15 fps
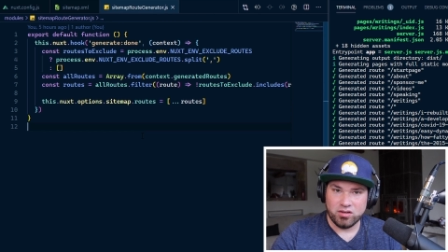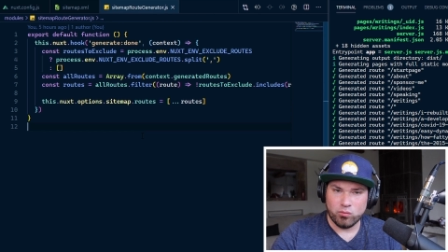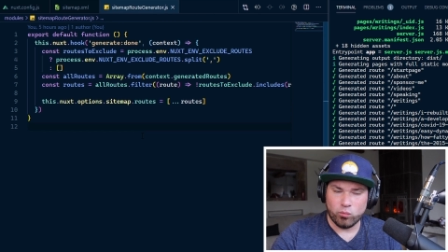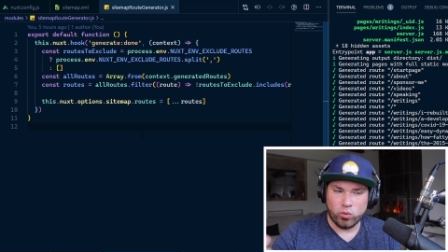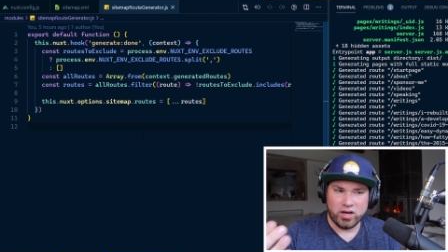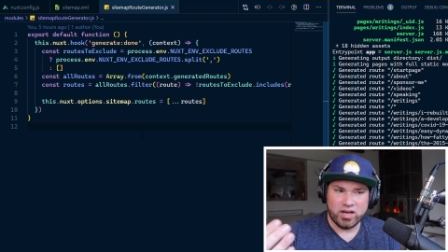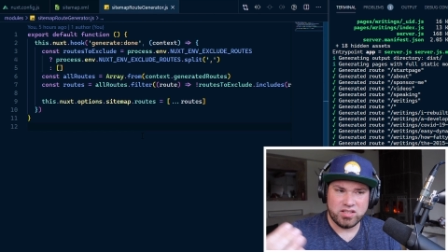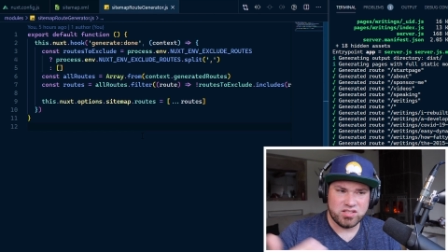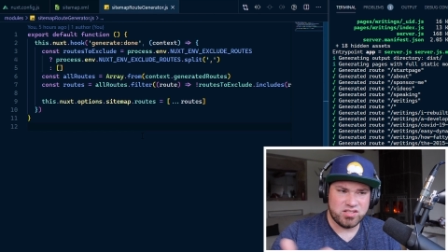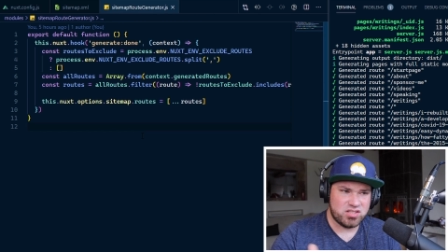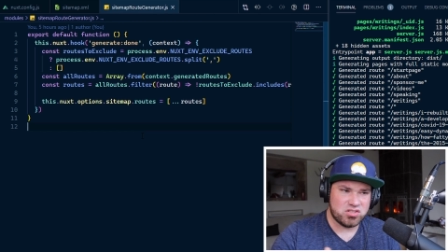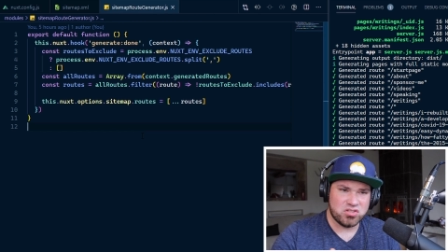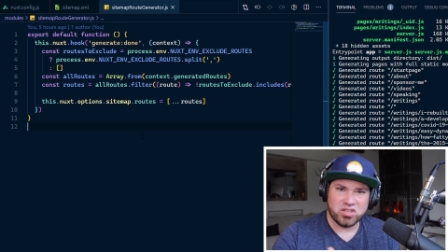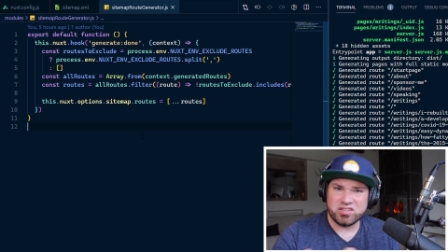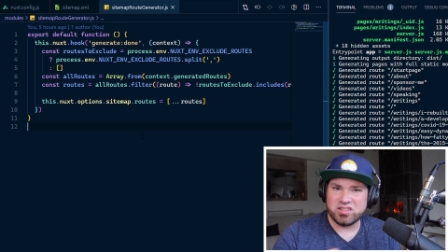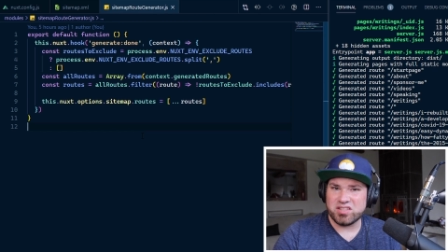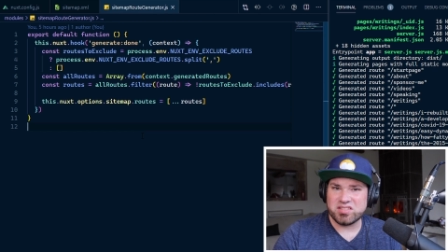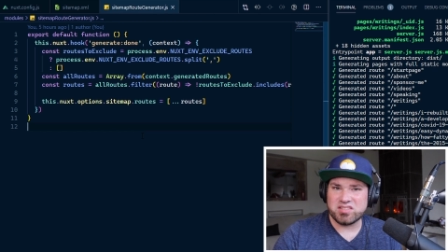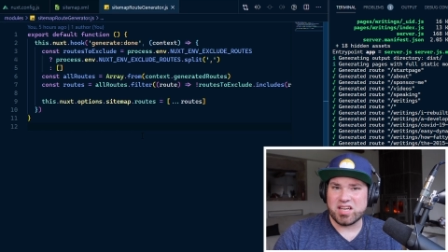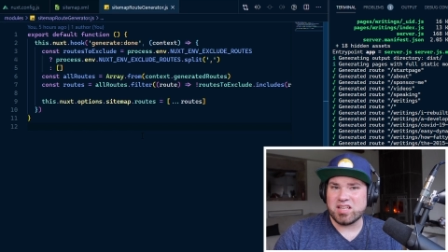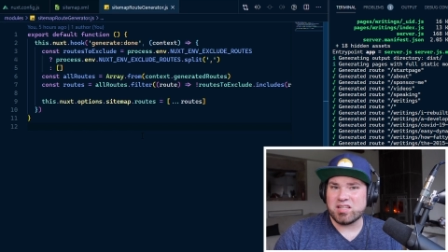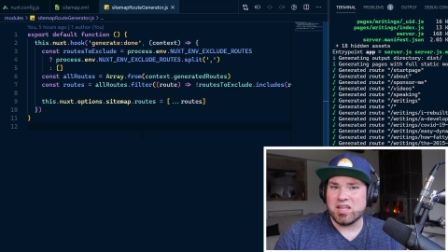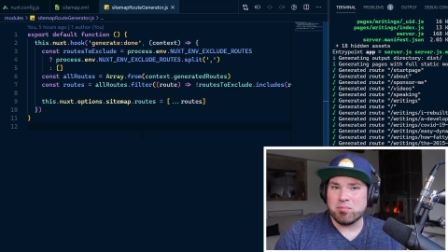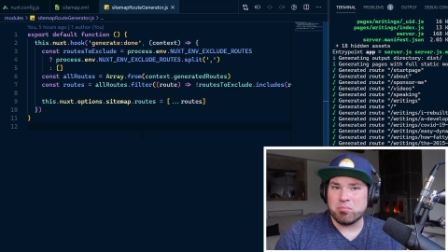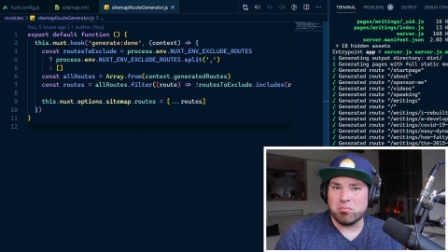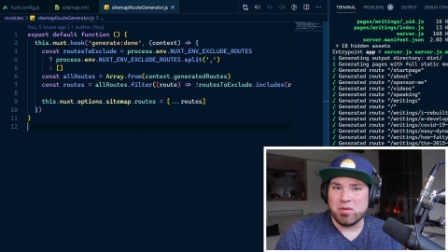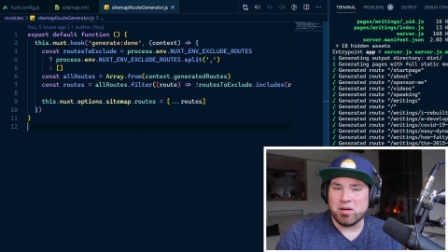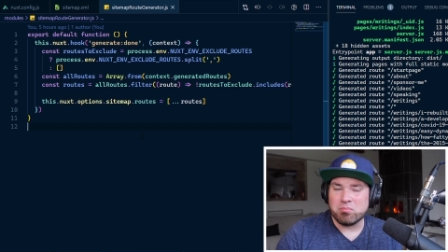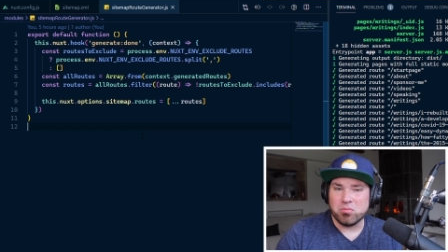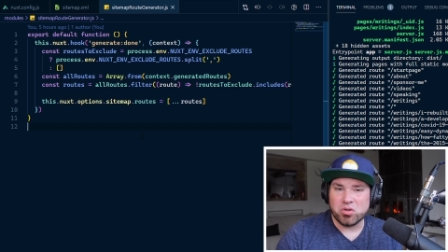Why this is not in the sitemap
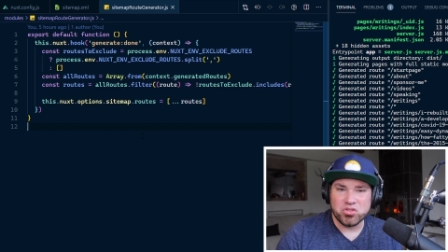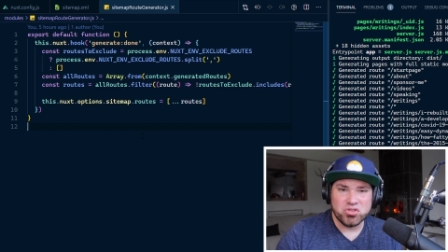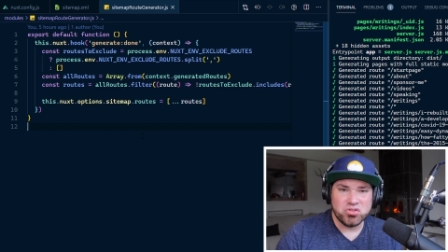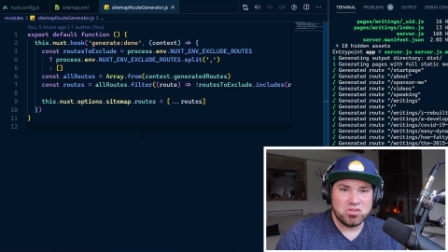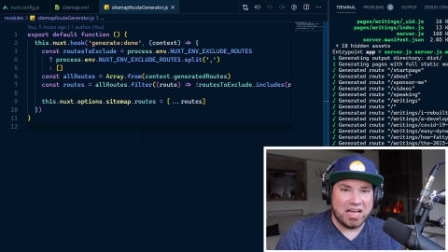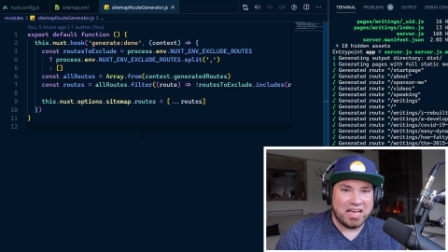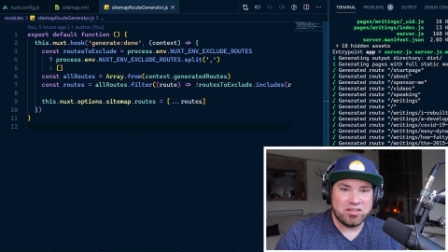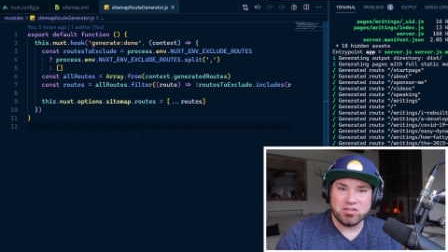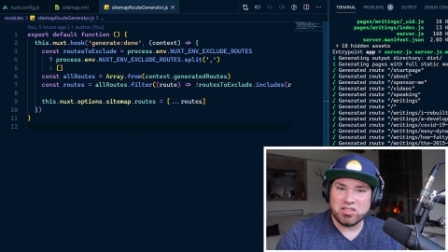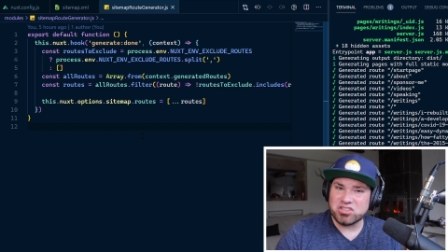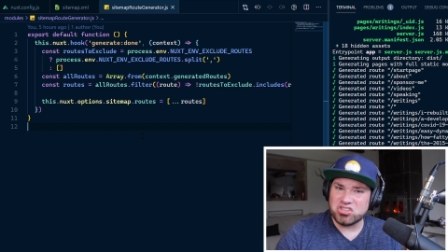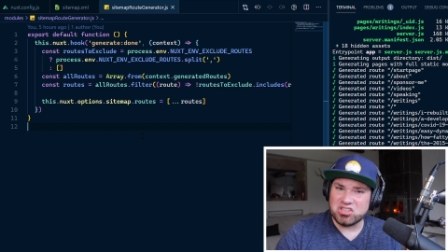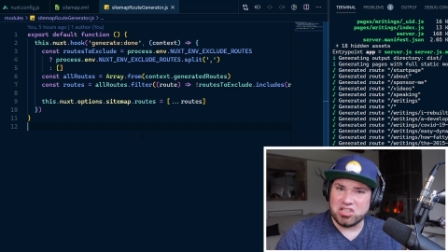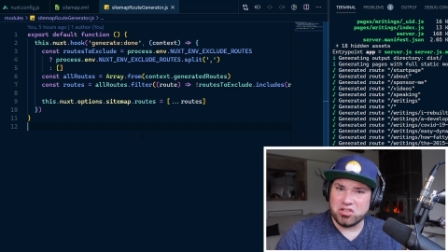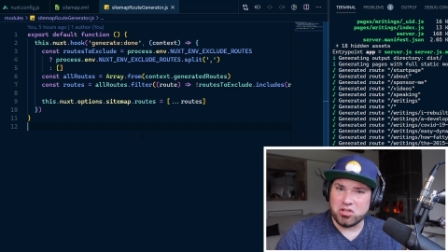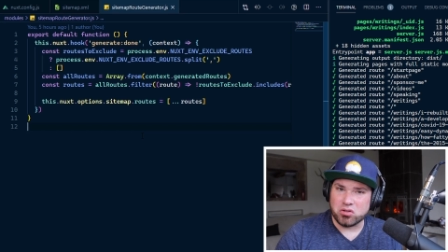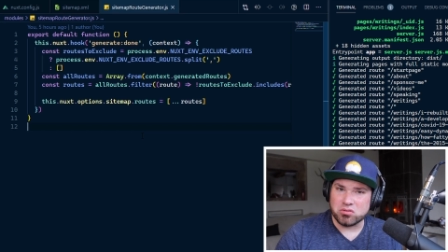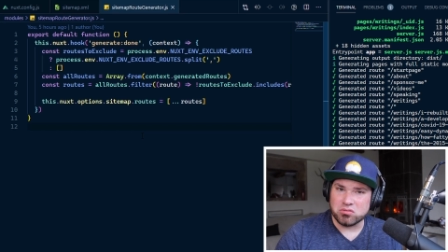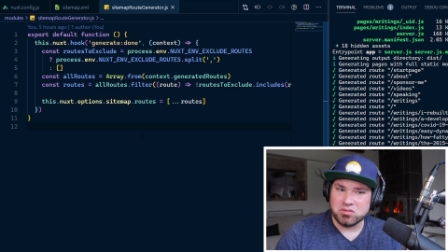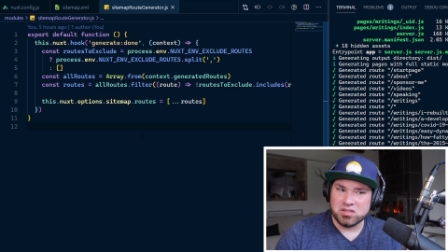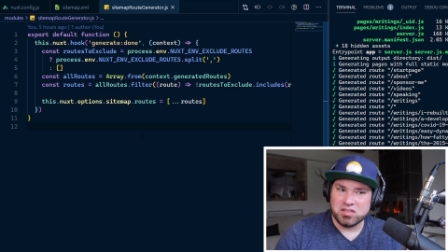module, I don't actually know.